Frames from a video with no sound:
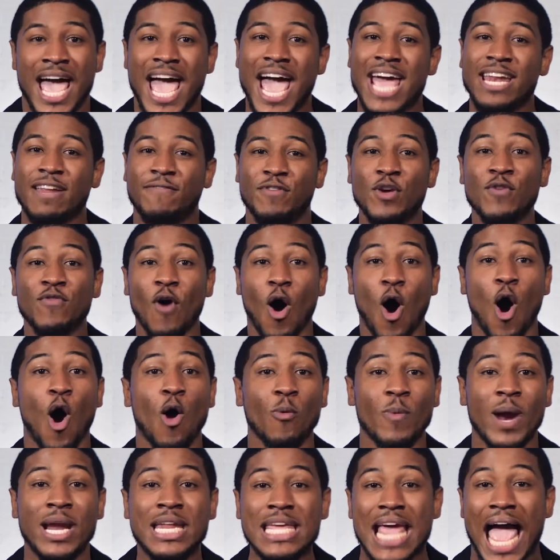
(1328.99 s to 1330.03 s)
And if you've
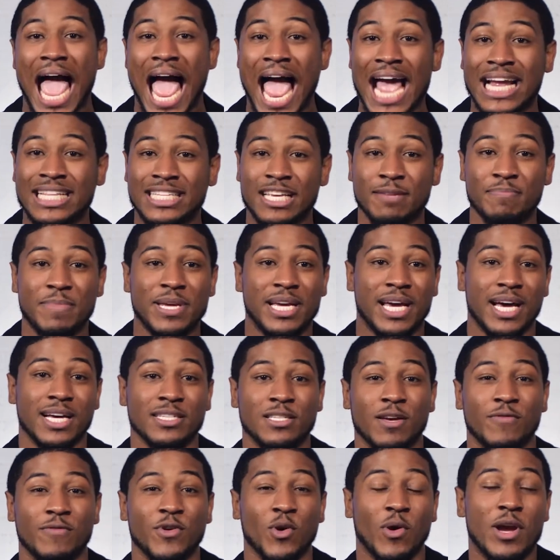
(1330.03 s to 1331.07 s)
already acted because
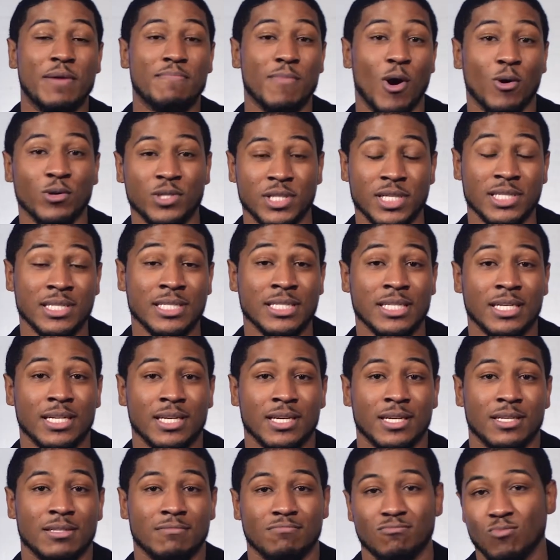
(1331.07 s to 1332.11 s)
of your emotions,
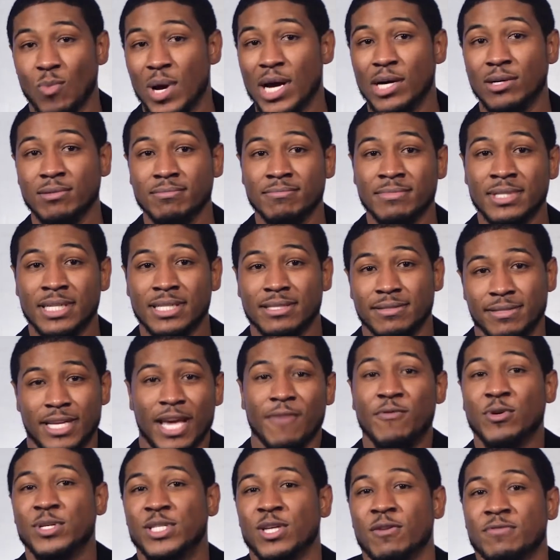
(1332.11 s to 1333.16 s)
well,
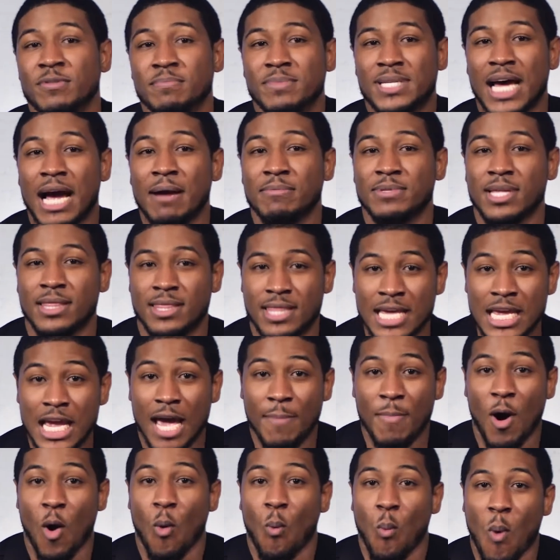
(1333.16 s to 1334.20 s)
give yourself some time to think
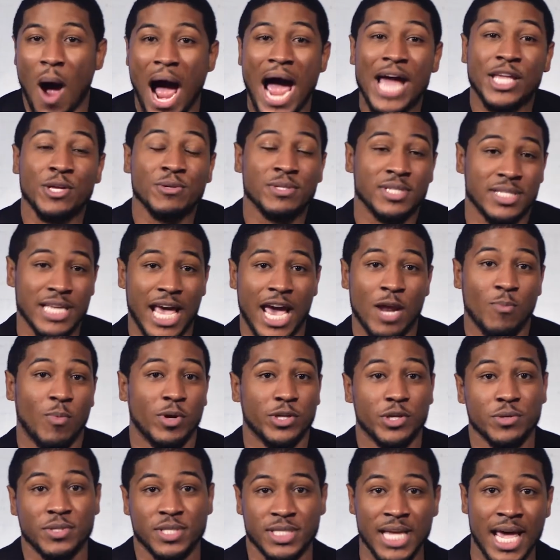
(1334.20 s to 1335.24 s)
about why you said what
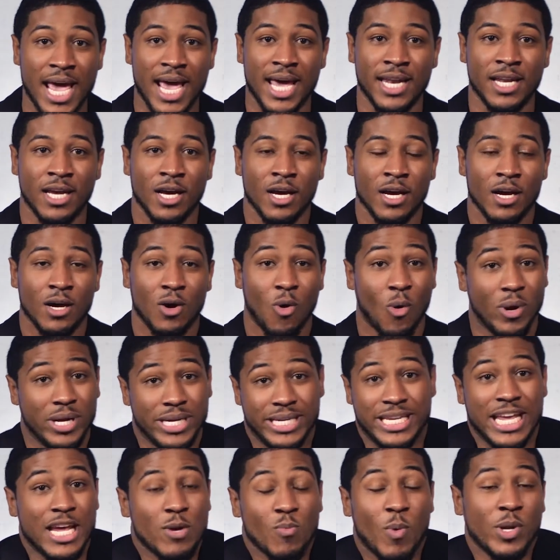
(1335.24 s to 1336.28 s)
you said or
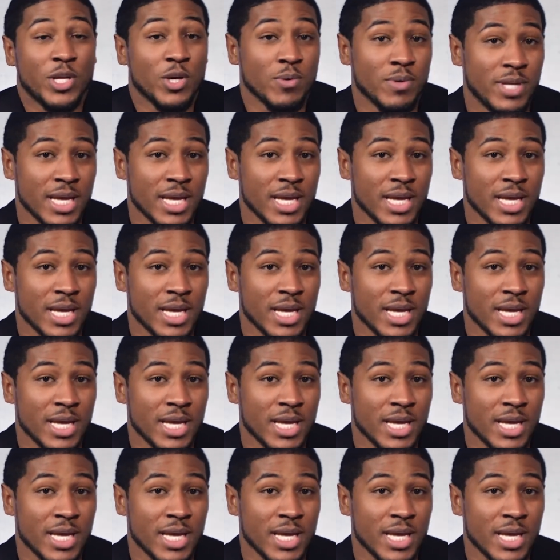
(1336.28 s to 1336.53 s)
did what you